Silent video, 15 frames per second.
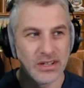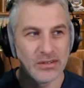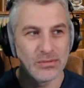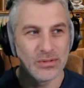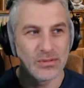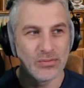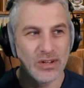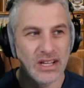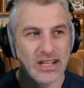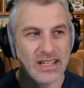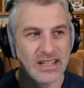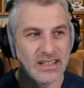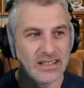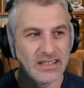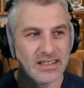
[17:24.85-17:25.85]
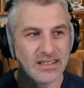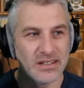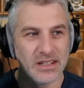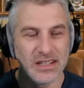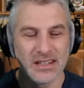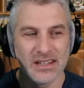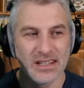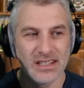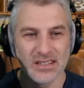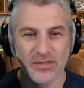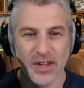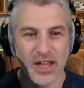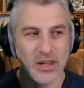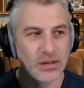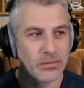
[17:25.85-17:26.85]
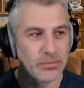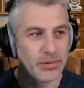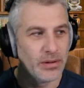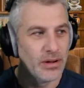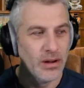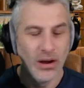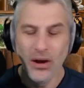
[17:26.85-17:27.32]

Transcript: He was really in need of help.